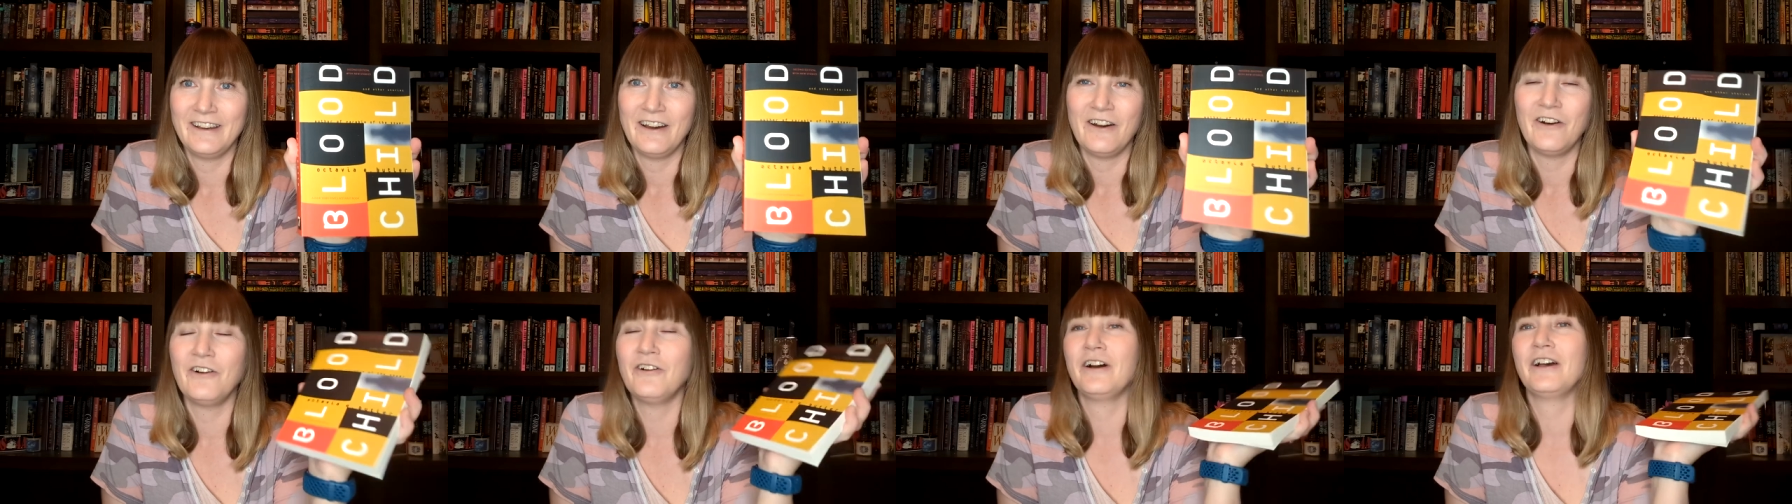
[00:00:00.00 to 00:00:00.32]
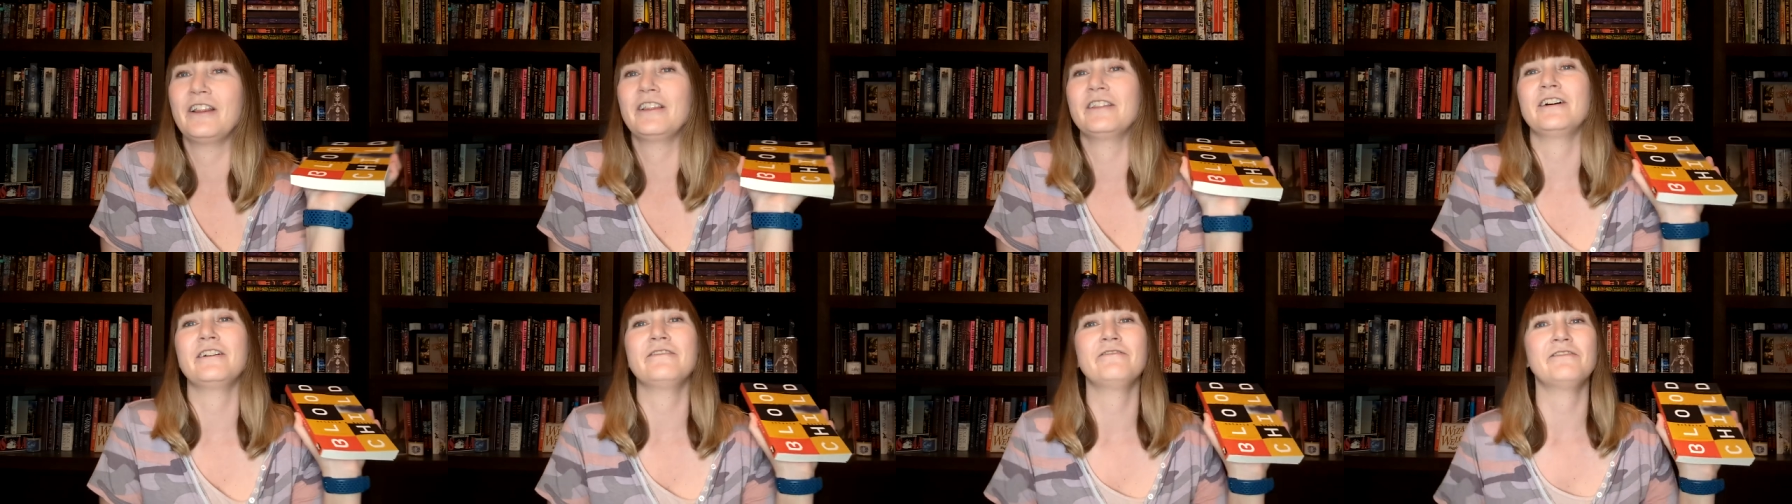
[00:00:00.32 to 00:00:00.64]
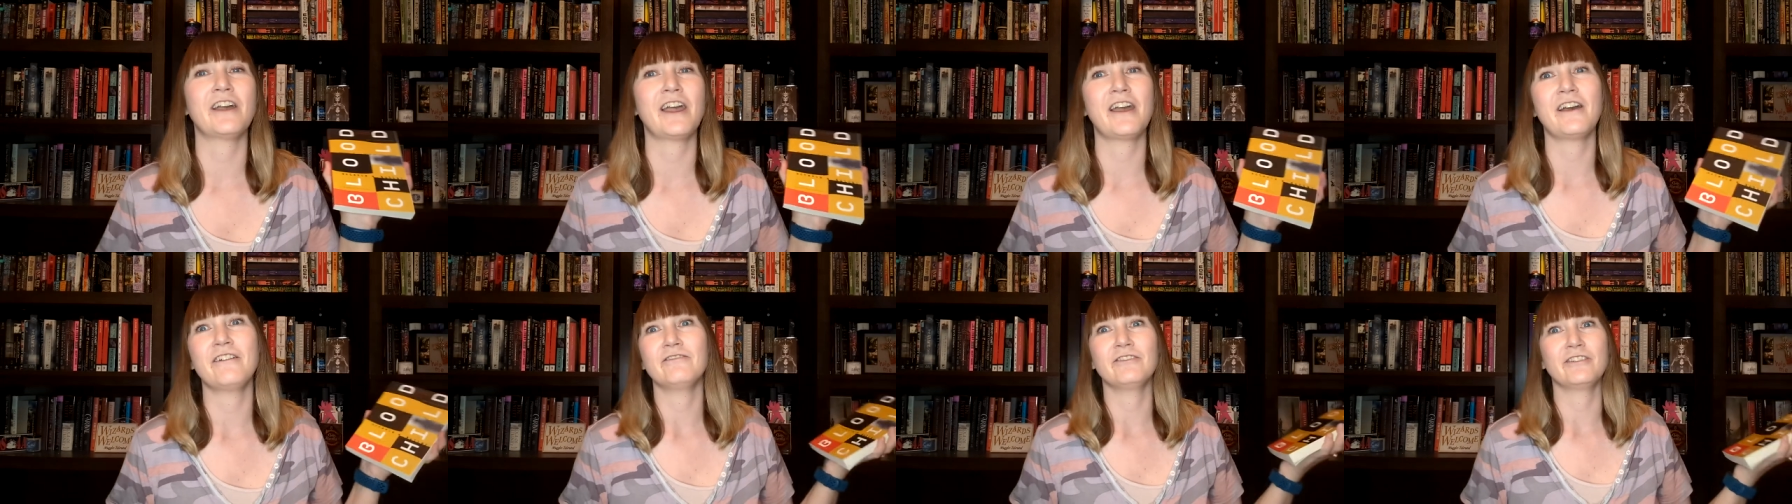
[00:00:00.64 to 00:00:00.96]
Oh, I love
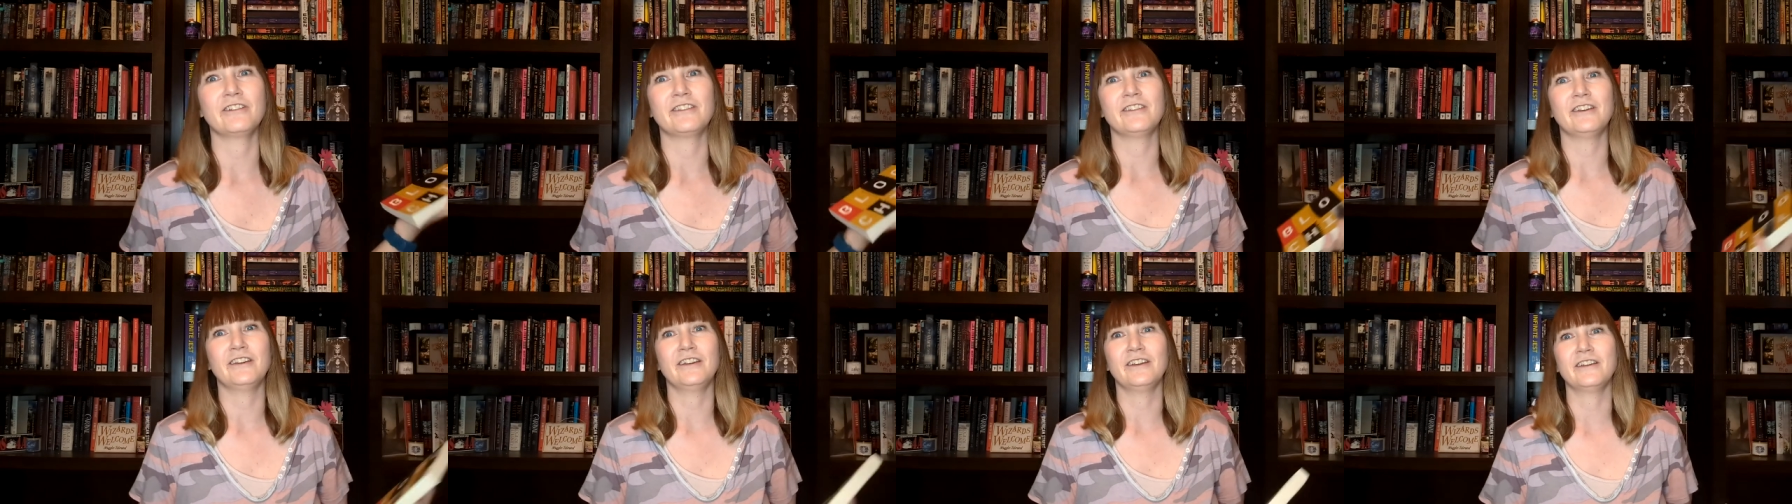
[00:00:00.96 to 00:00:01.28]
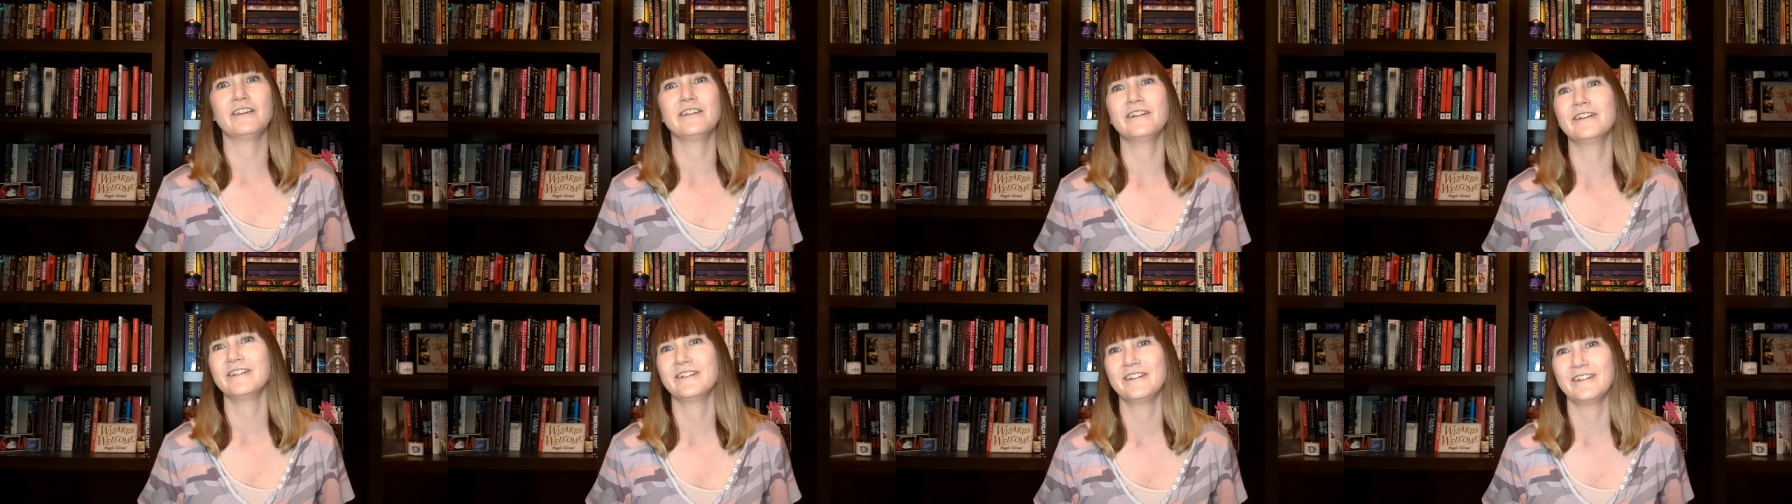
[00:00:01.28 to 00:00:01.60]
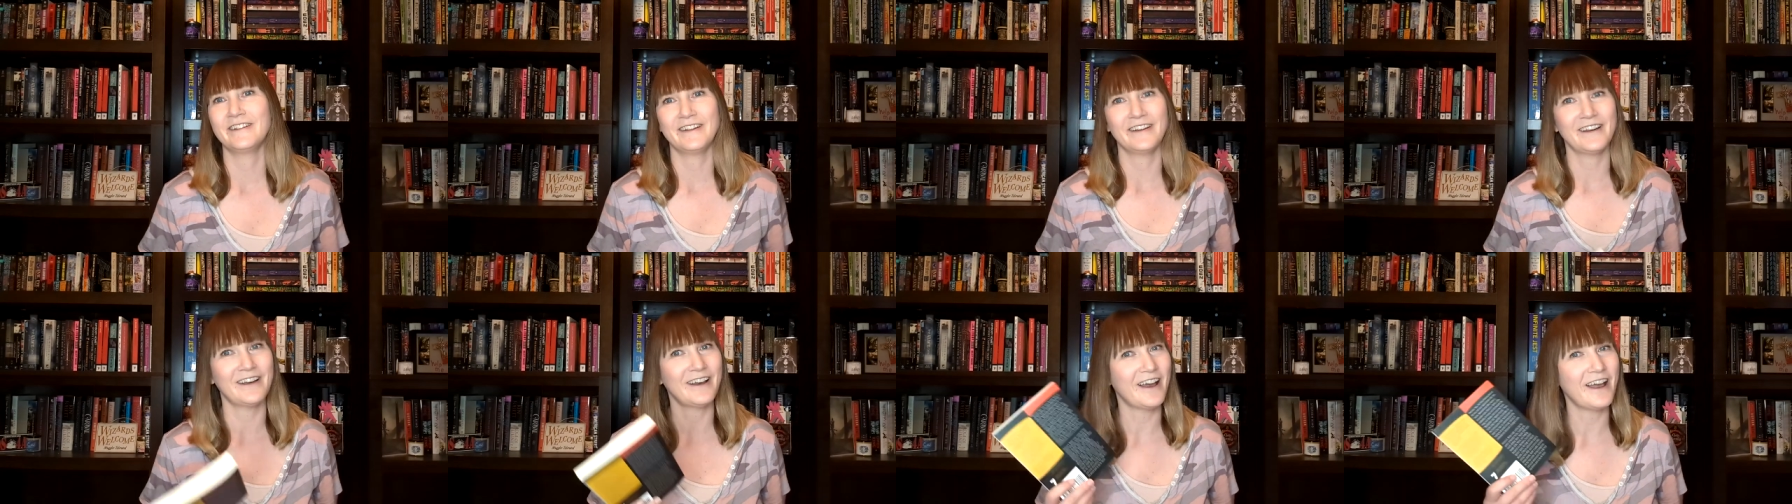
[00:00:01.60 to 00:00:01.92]
everything.
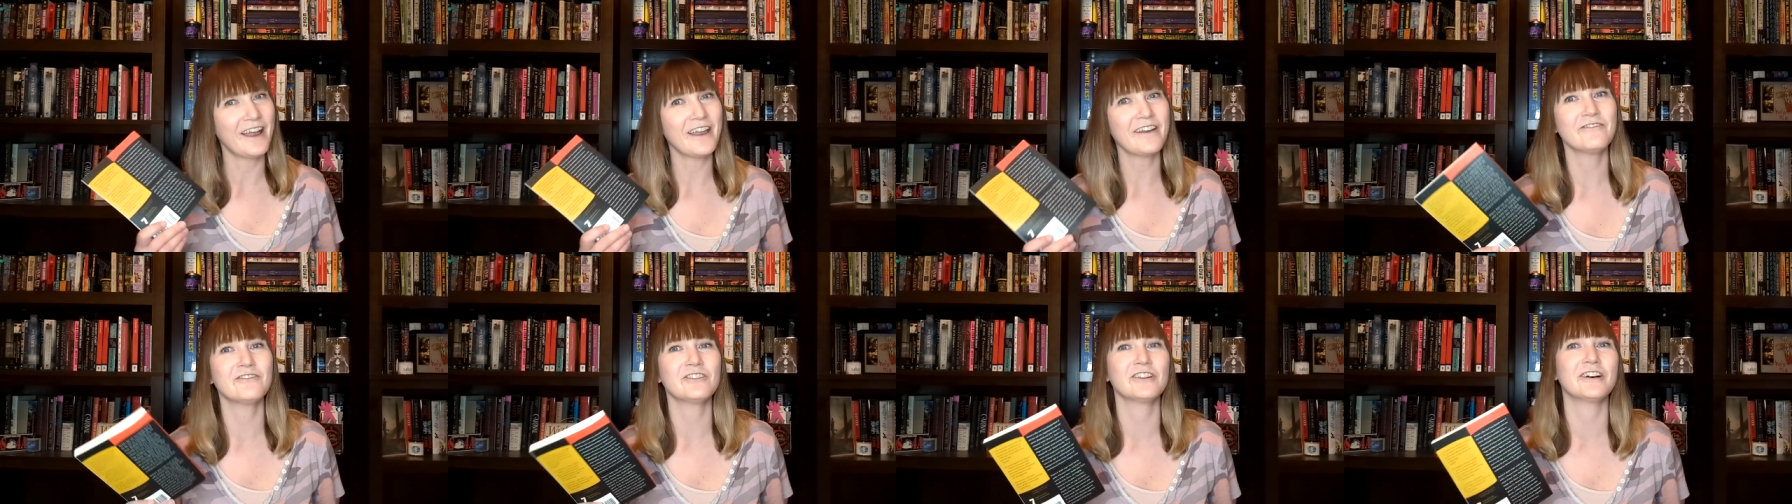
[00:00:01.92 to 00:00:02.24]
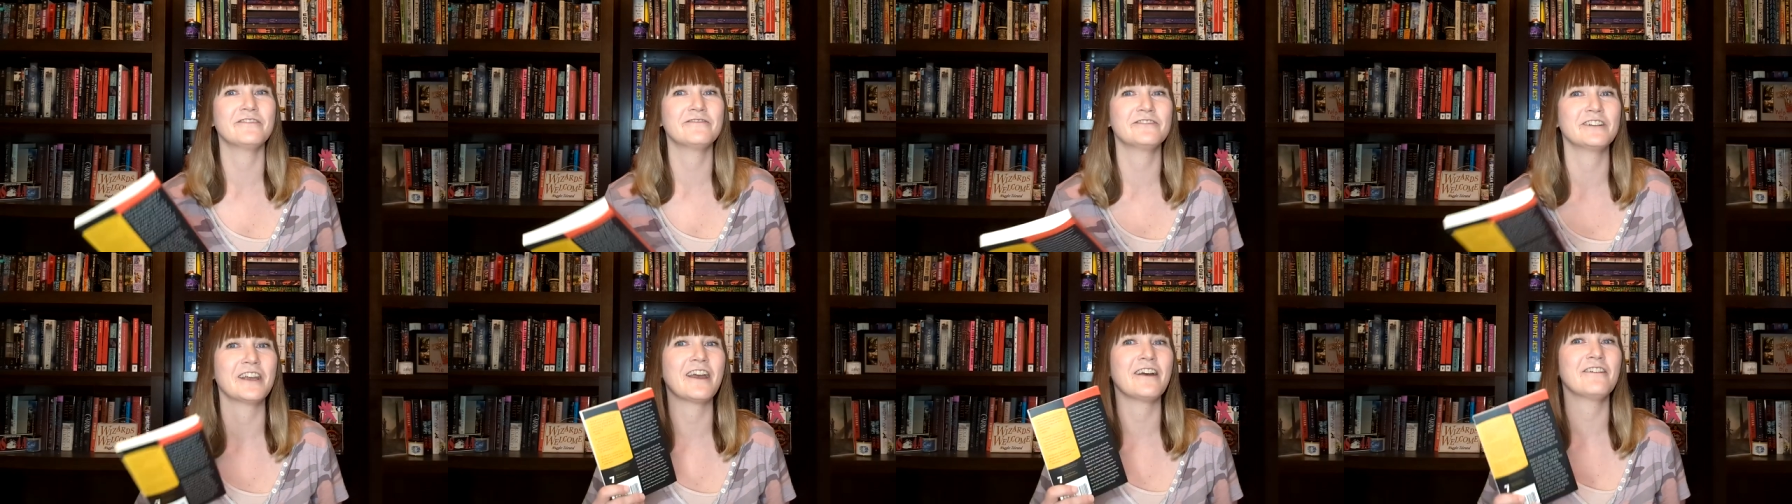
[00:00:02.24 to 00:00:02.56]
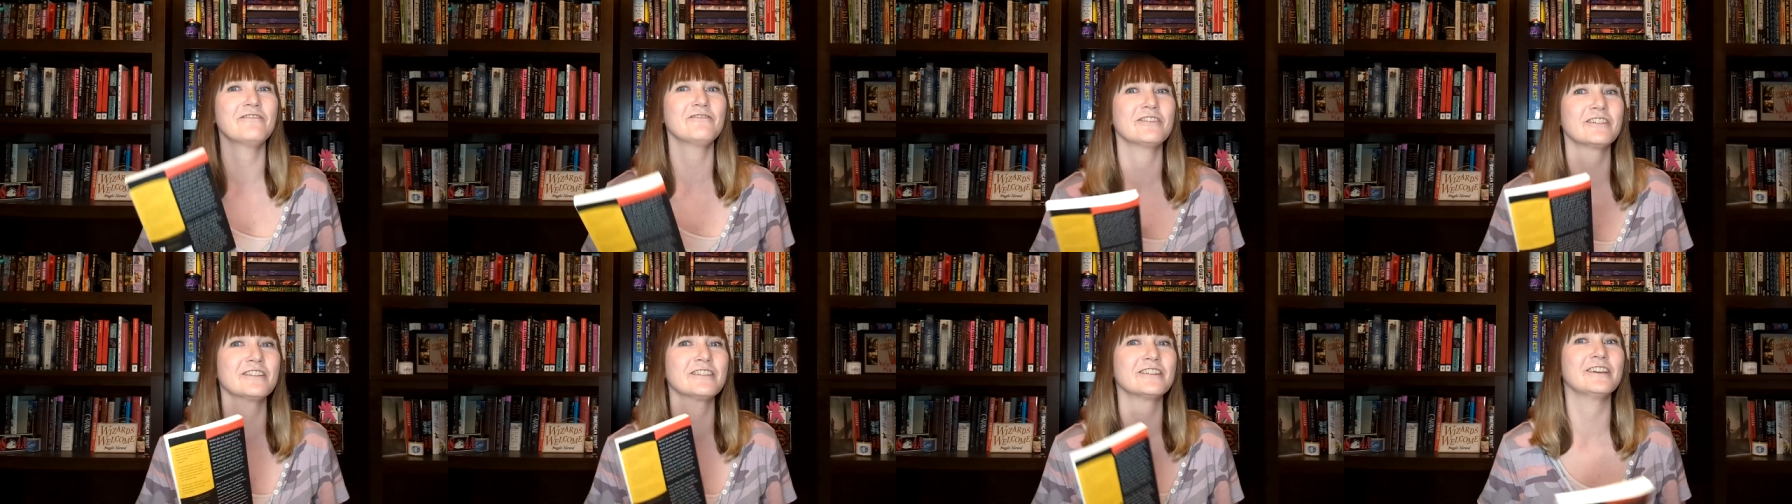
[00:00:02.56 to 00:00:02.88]
I have loved
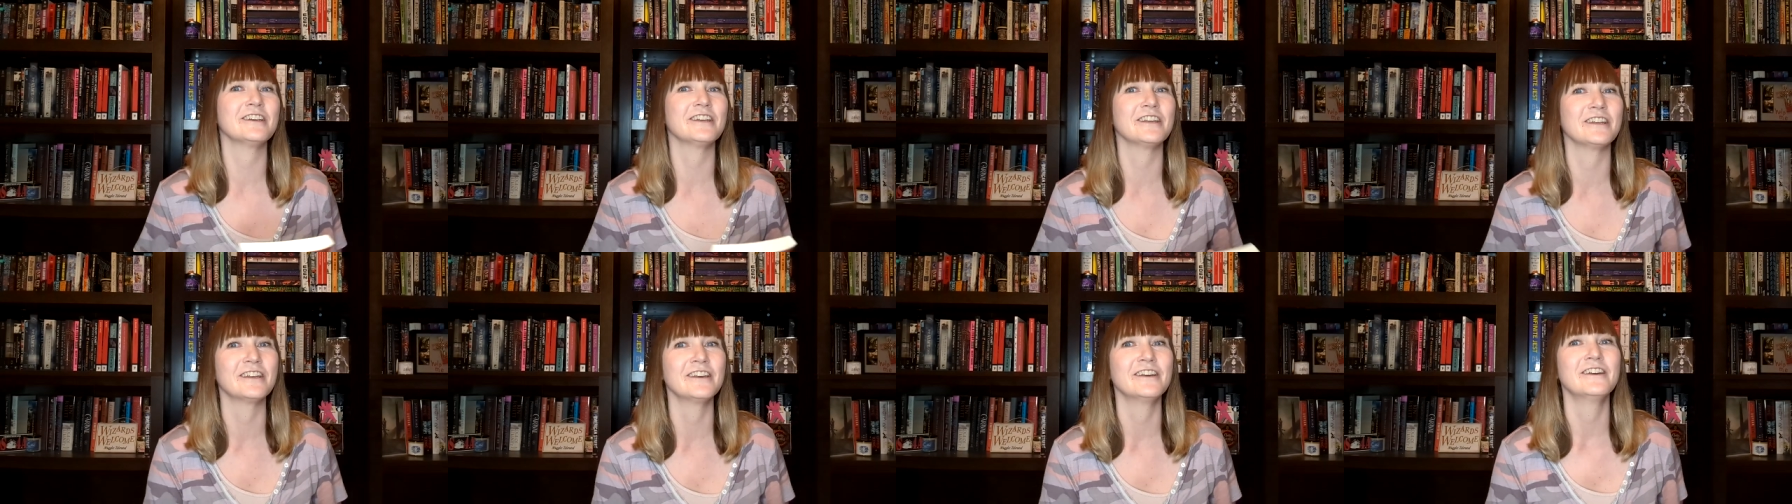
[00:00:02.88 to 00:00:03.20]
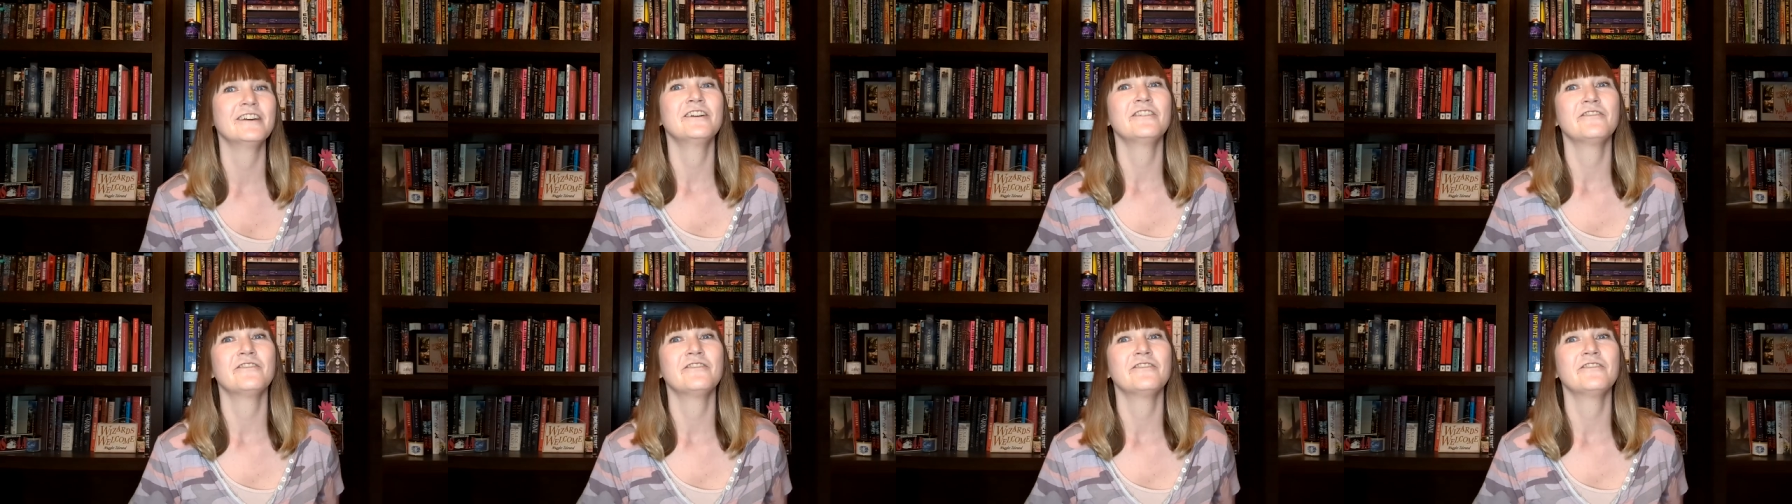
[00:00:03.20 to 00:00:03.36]
everything